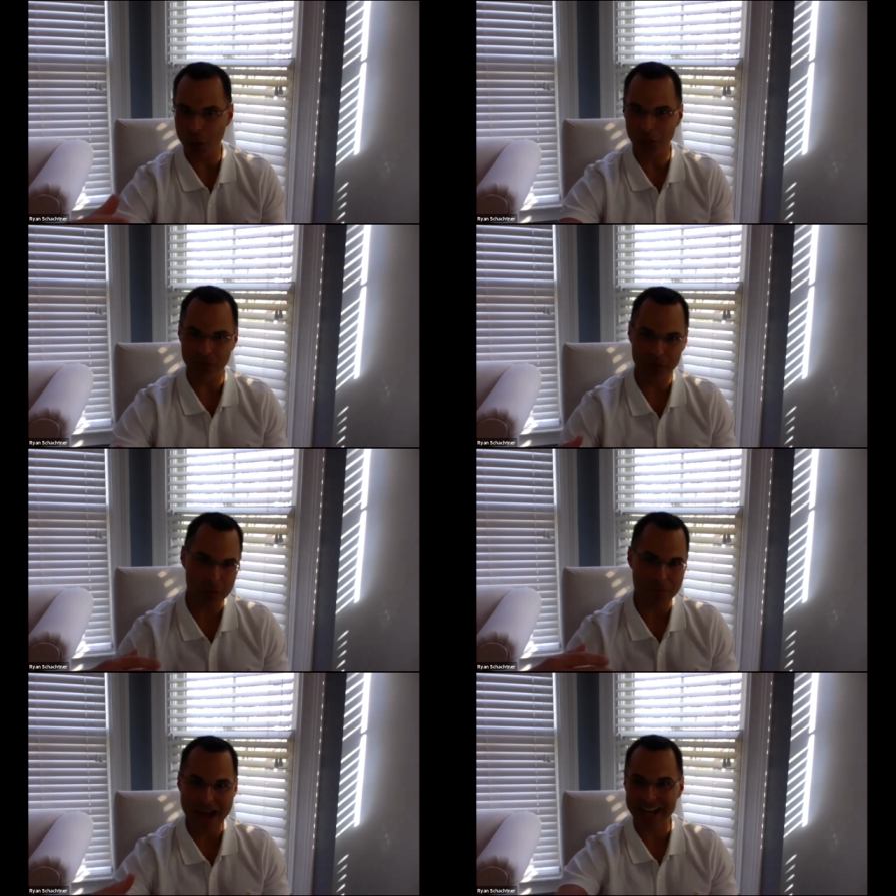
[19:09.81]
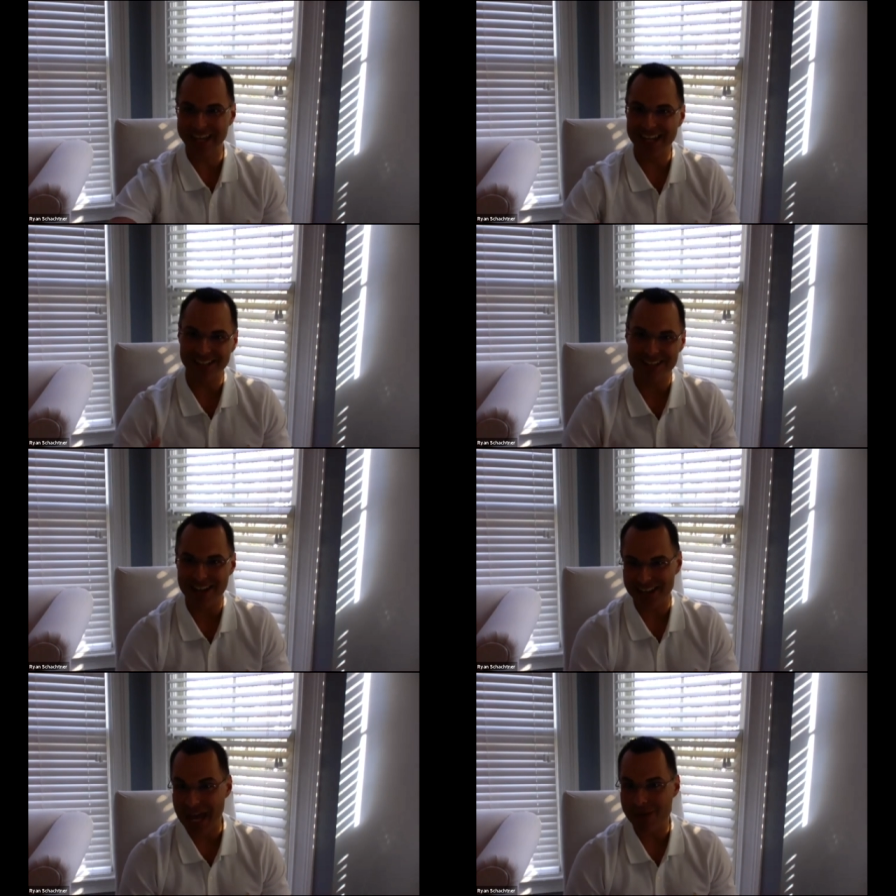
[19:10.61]
Hopefully we're back on
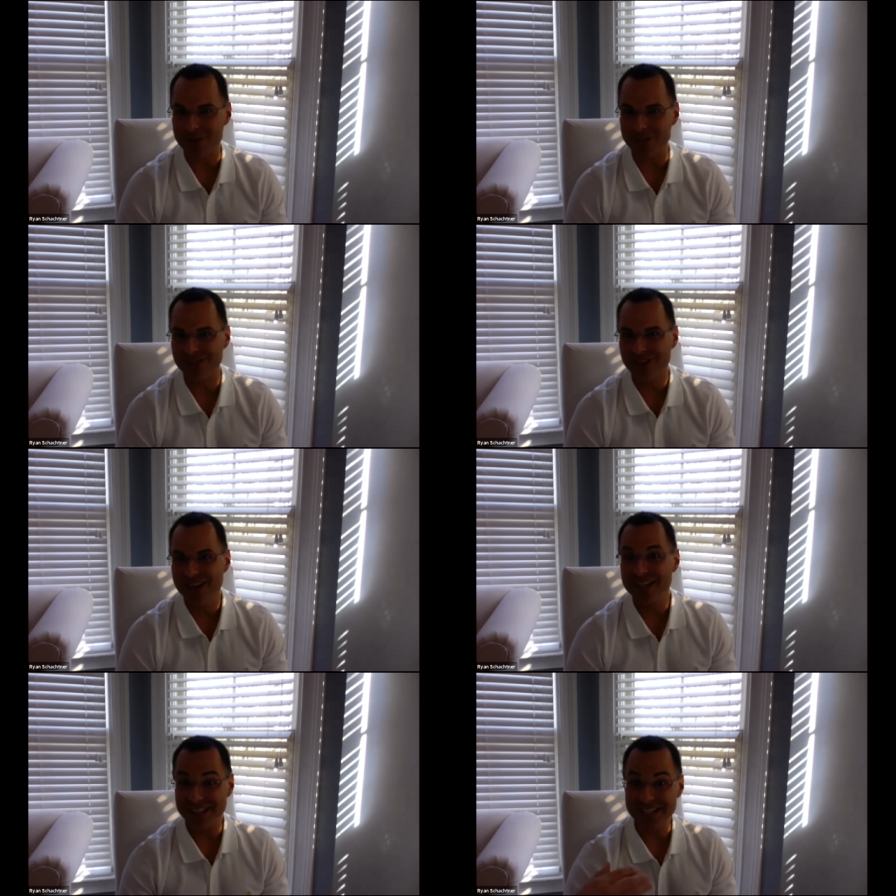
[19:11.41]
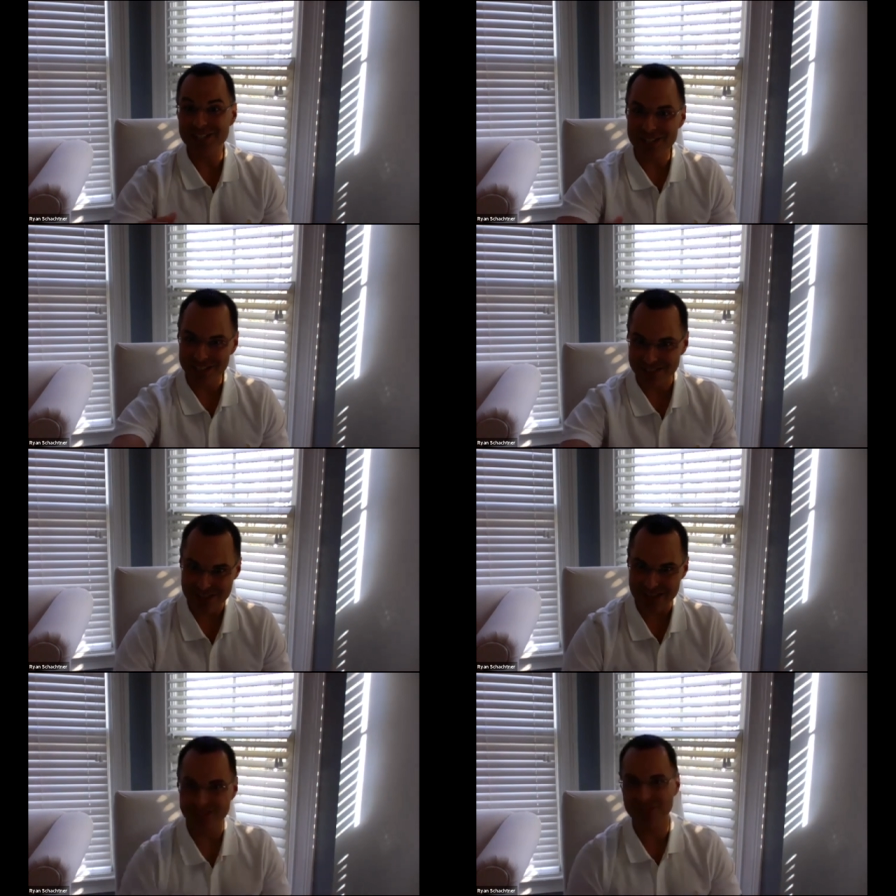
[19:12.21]
campus teaching
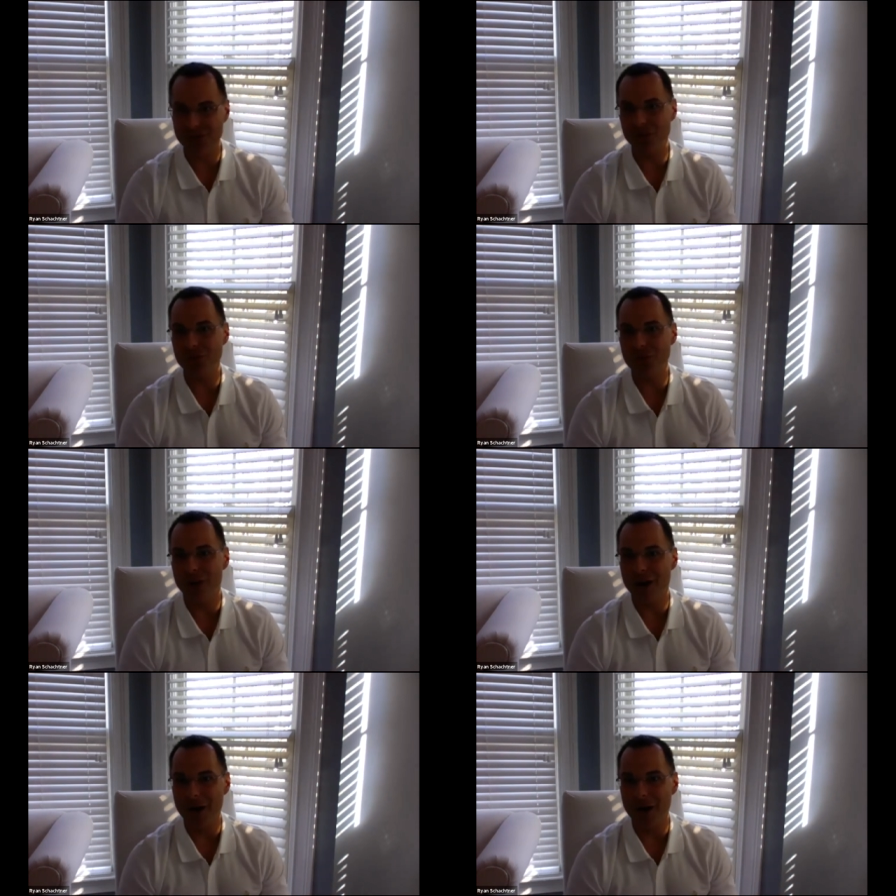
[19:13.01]
this to